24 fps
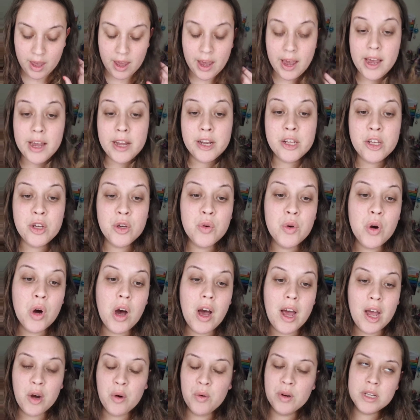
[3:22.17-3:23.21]
And
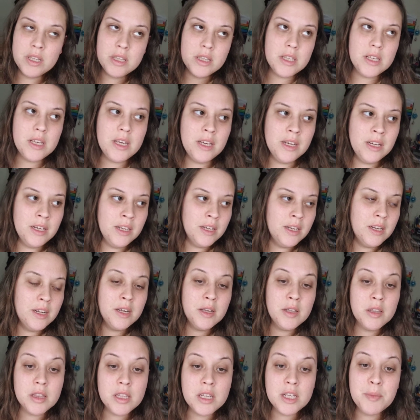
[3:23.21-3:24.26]
I always see
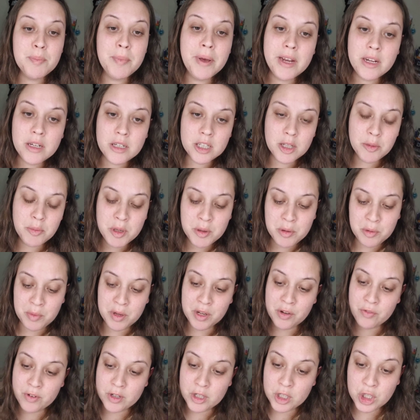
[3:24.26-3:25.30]
these pages that people
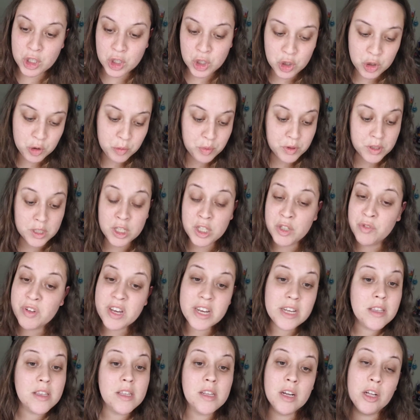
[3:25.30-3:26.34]
make for dupes, and you
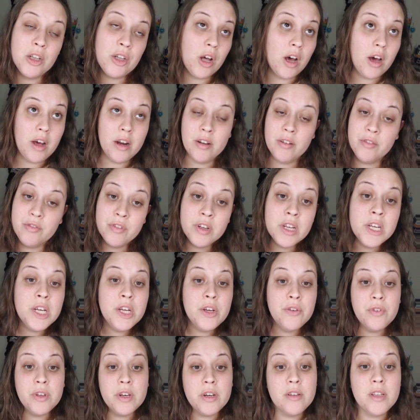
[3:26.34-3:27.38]
guys seen a lot of
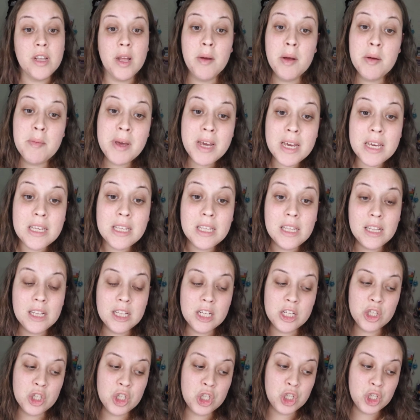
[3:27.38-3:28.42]
videos that I'm making.
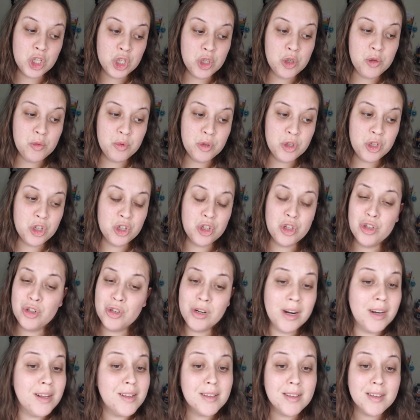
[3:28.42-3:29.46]
They use dupes just to
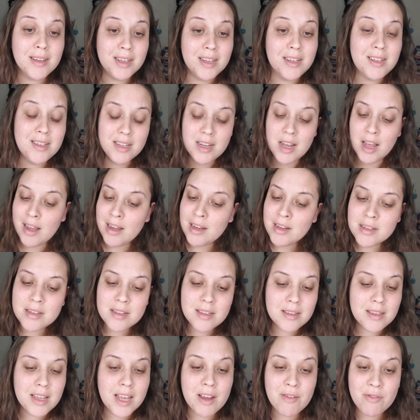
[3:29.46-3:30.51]
try to
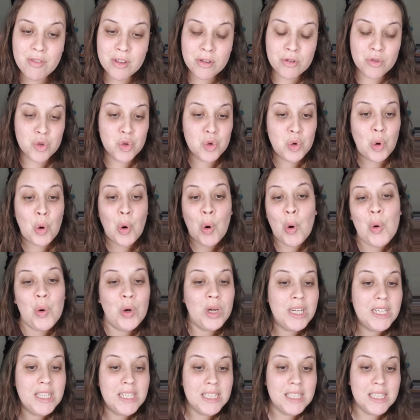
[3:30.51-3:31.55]
save those
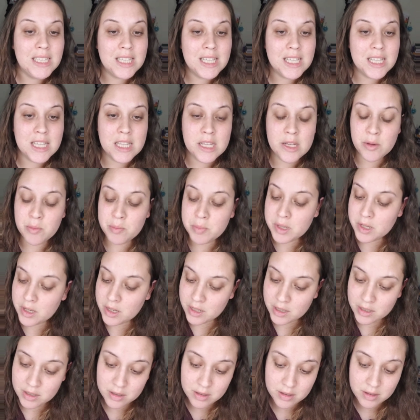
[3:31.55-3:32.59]
coins,
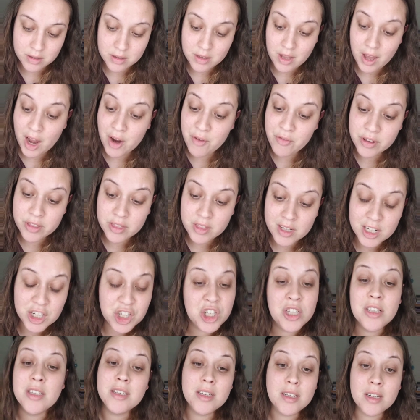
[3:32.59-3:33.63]
because everything is
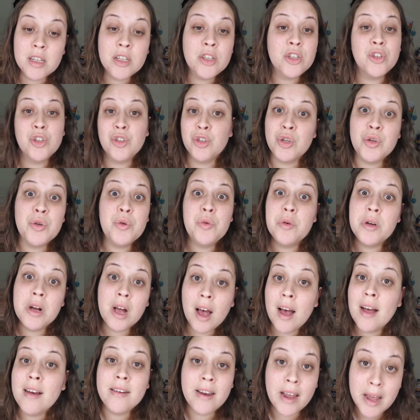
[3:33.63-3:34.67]
just getting too
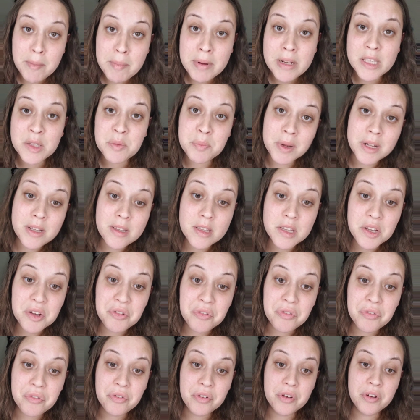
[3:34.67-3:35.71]
goddamn
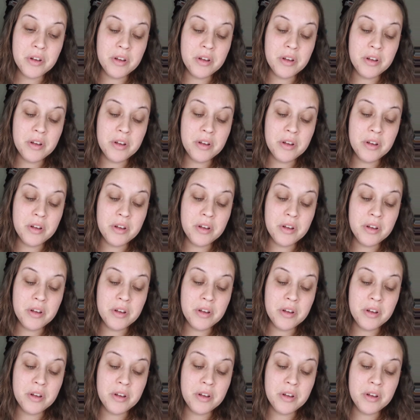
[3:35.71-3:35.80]
expensive.